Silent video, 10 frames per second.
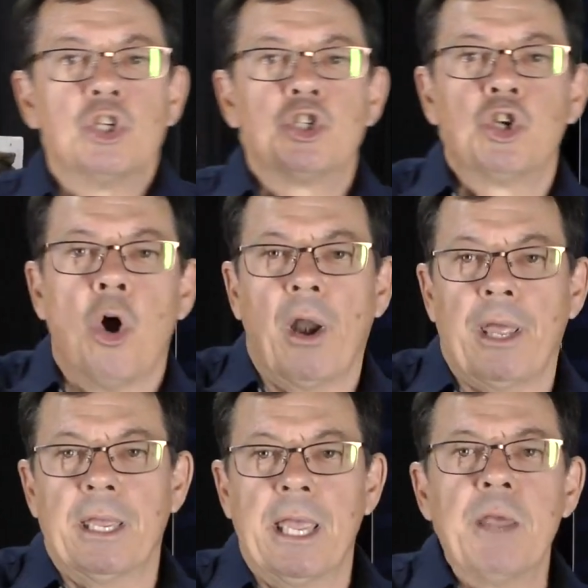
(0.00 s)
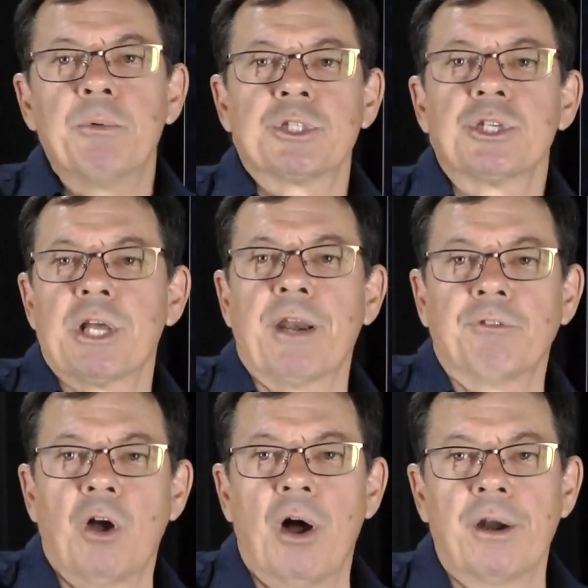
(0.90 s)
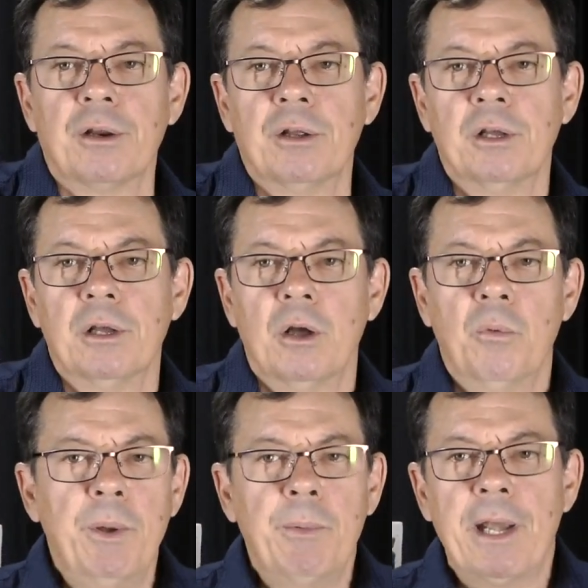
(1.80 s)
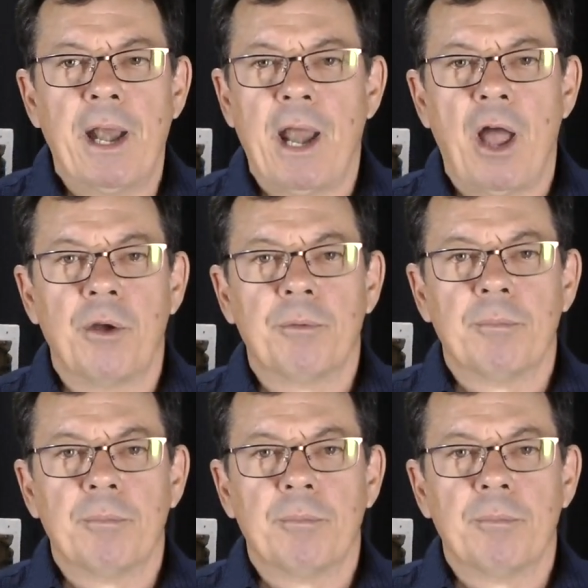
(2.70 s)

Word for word: Surely he was the Son of God. We, we don't know.